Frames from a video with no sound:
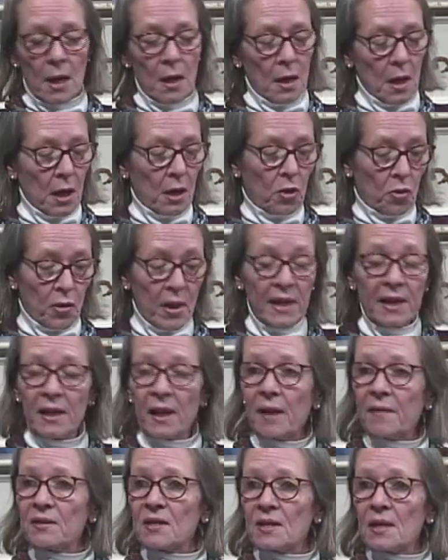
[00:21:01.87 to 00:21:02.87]
a credit
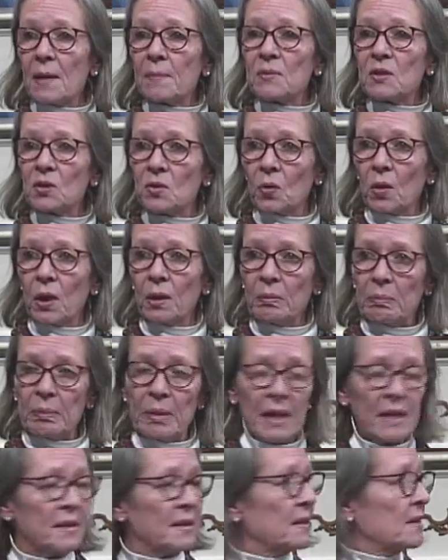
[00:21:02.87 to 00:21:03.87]
of some sort
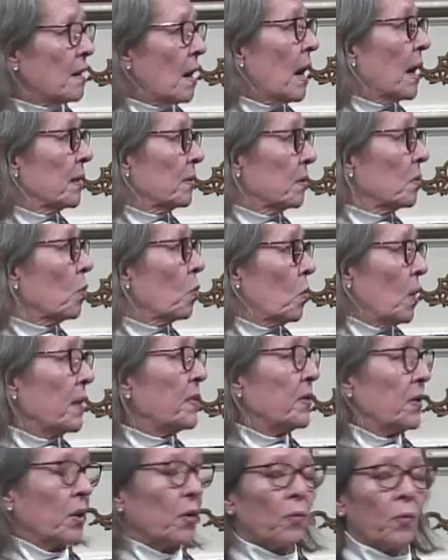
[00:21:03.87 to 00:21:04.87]
based on what
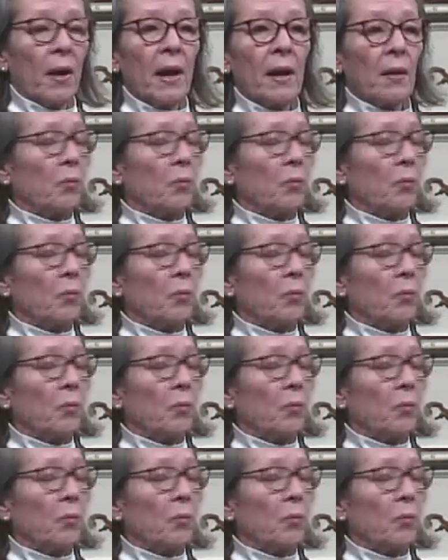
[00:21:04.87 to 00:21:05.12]
their rent